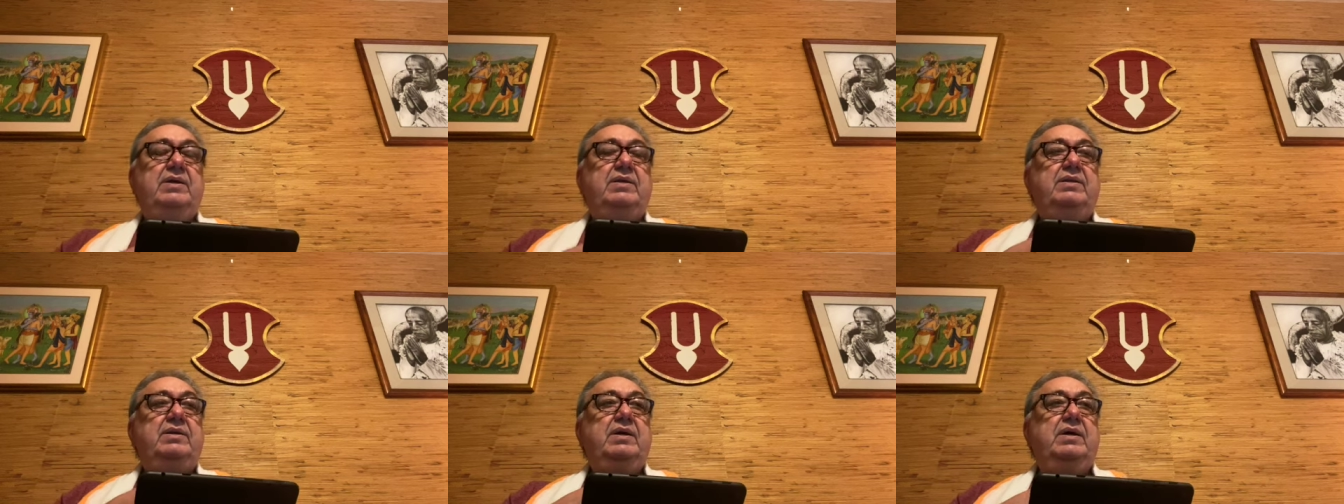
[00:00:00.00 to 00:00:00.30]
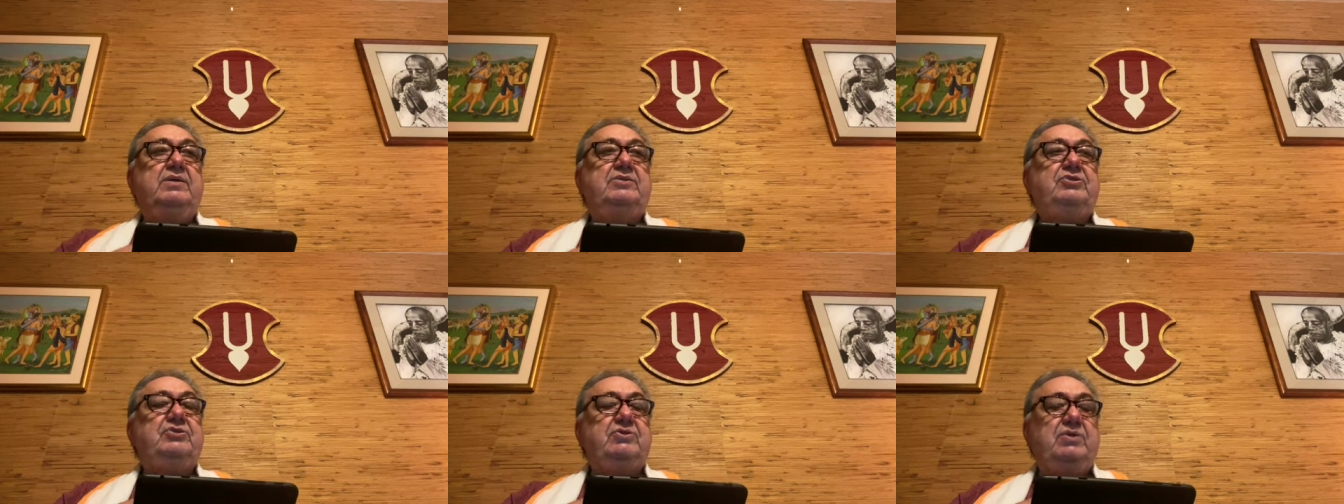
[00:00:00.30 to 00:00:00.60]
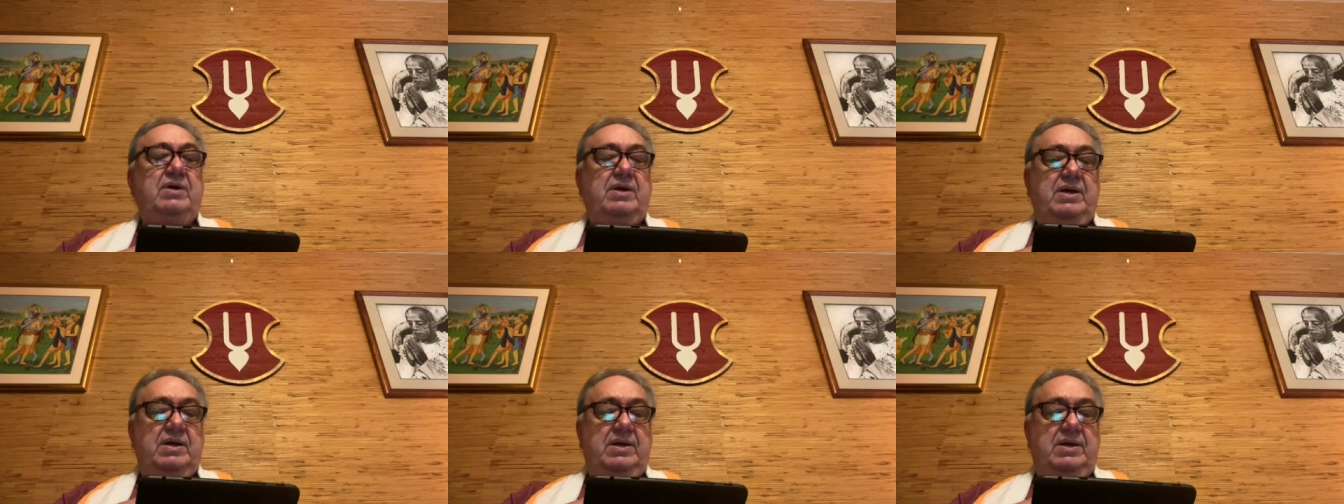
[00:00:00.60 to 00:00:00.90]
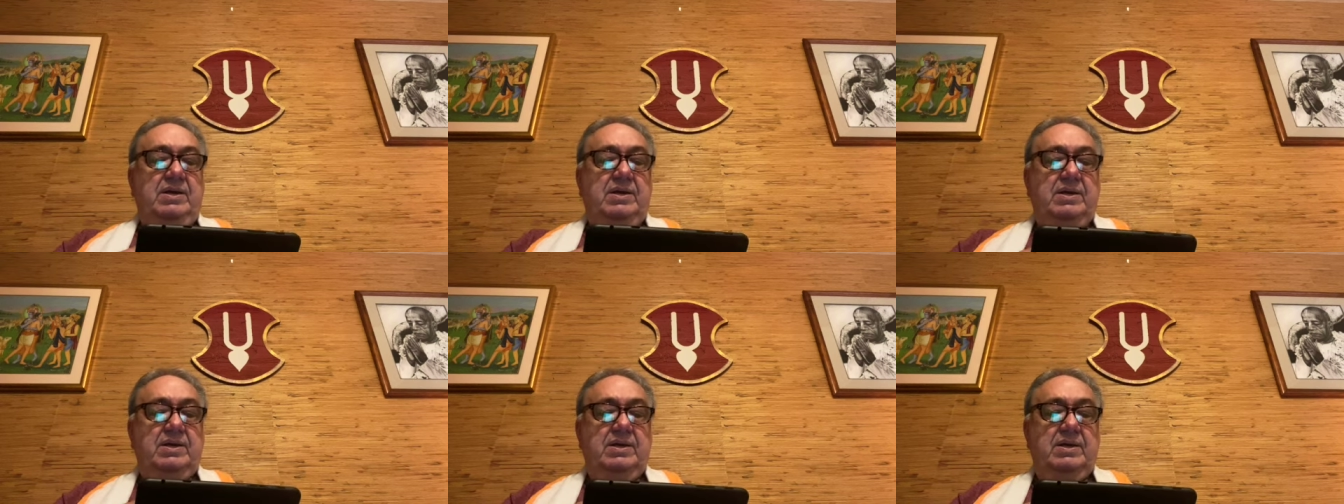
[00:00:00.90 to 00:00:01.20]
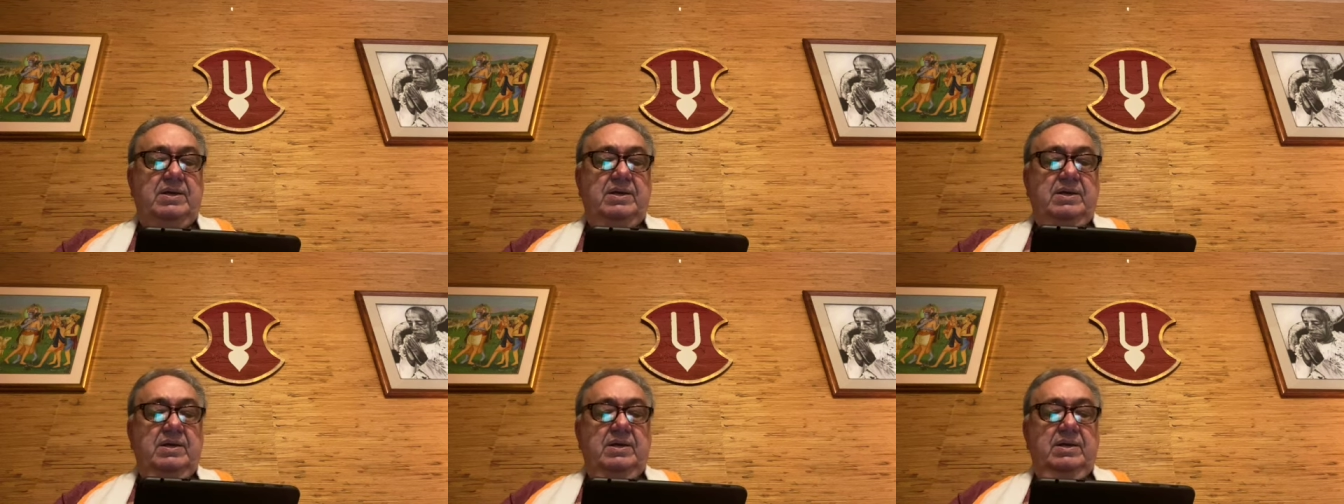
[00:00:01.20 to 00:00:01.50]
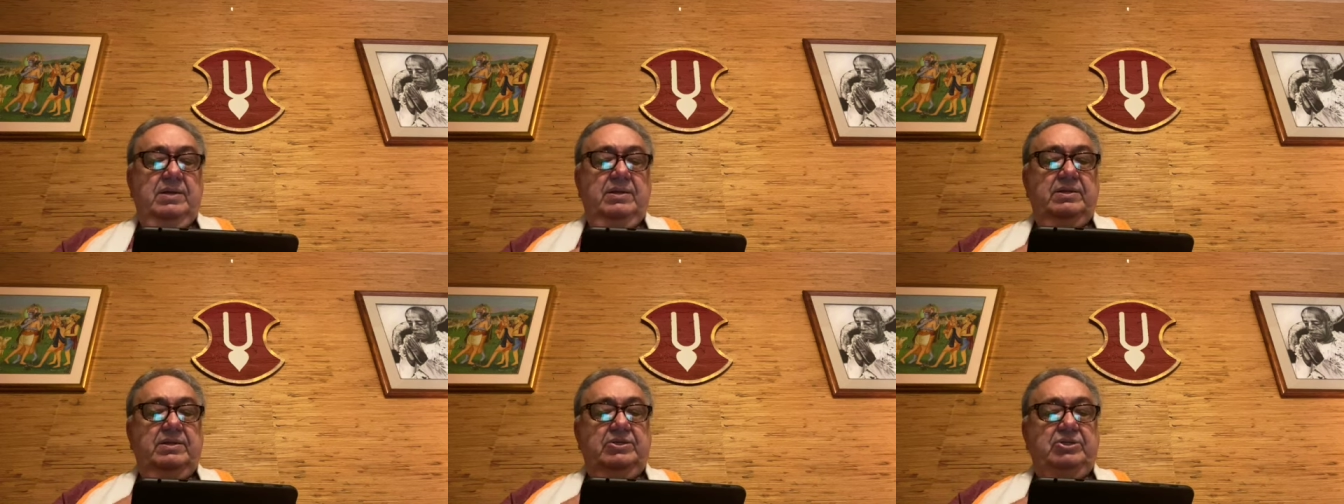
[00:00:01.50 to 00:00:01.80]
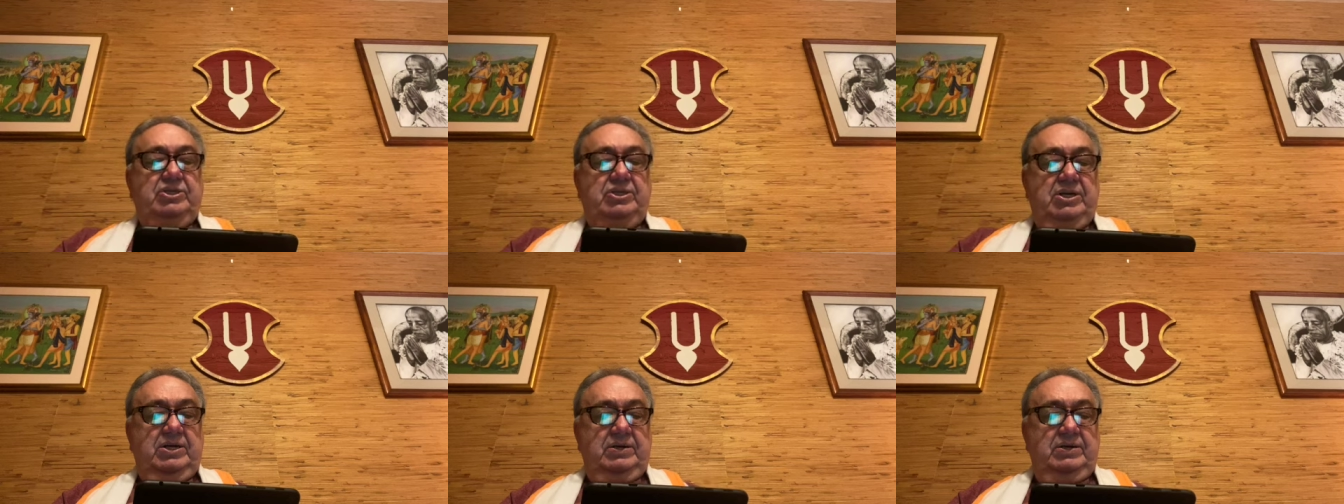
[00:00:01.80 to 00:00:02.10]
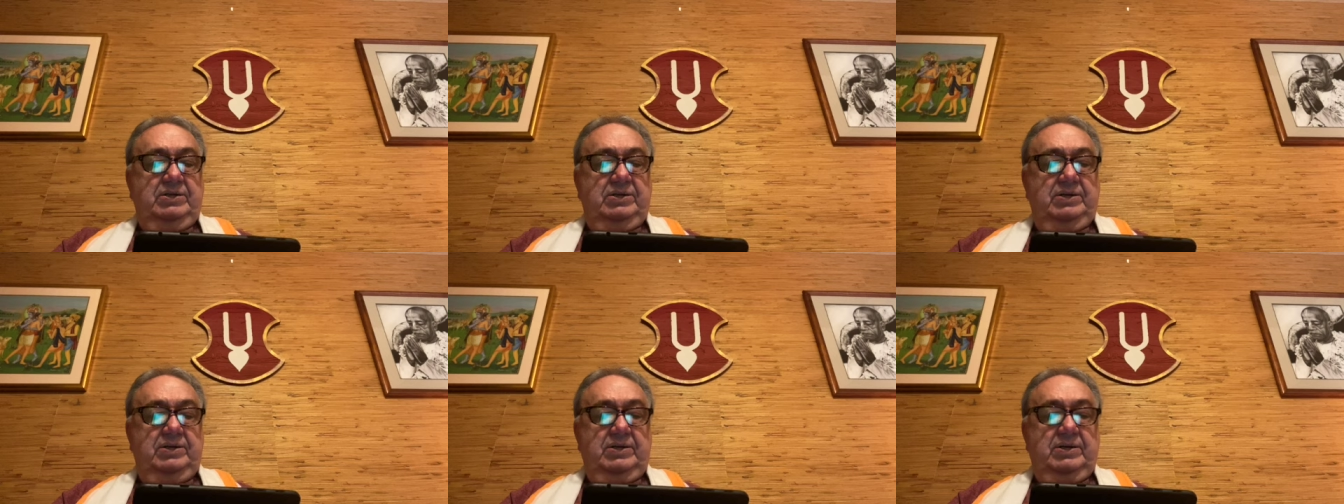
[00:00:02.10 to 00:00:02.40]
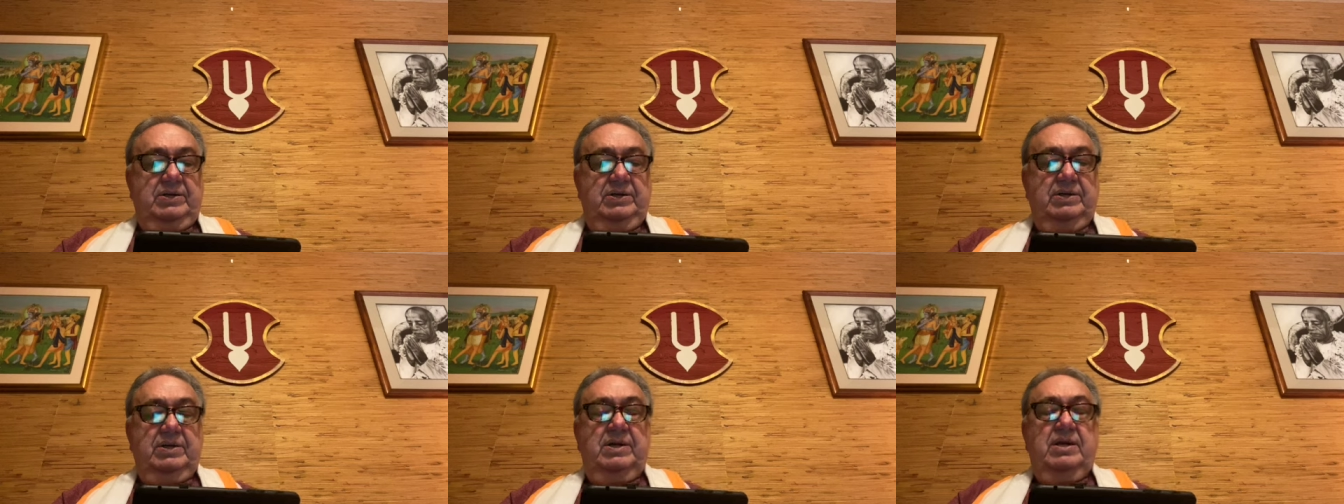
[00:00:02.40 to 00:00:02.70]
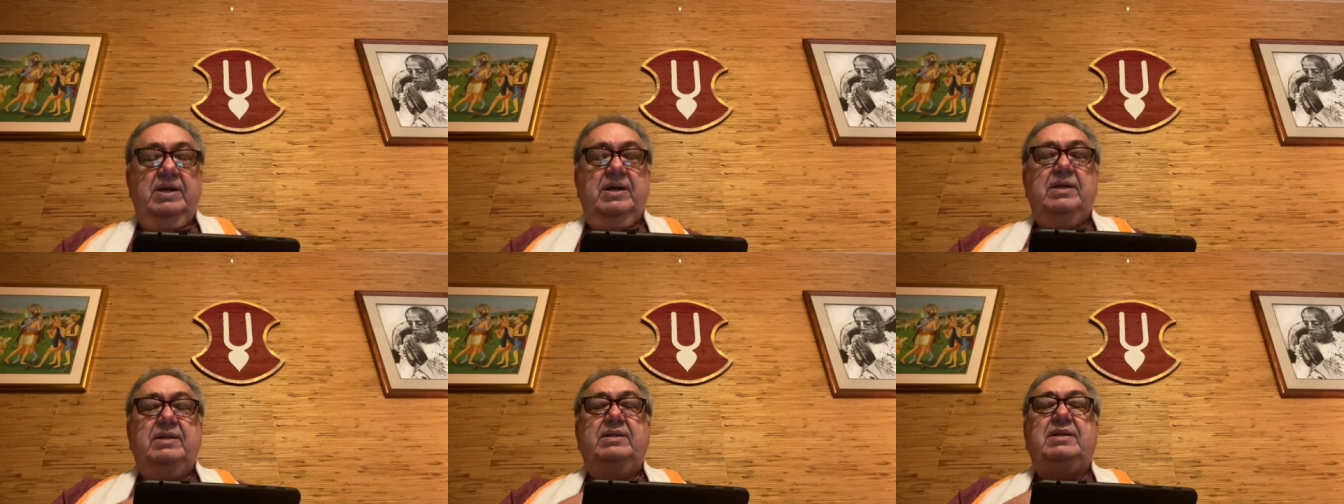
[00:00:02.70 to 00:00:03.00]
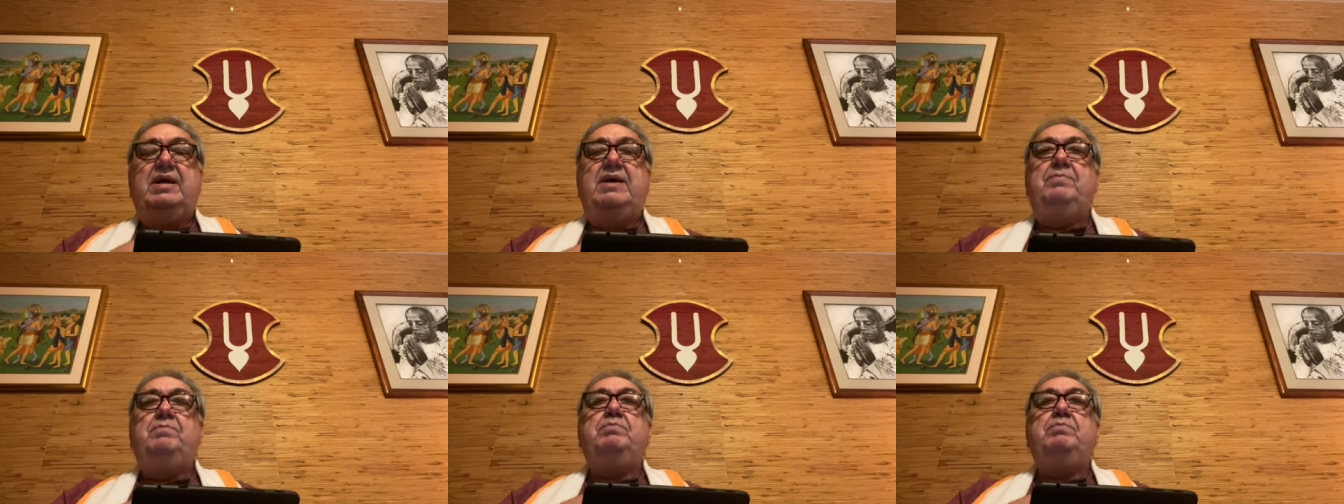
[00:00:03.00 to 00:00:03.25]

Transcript: the ashray, the shelter, that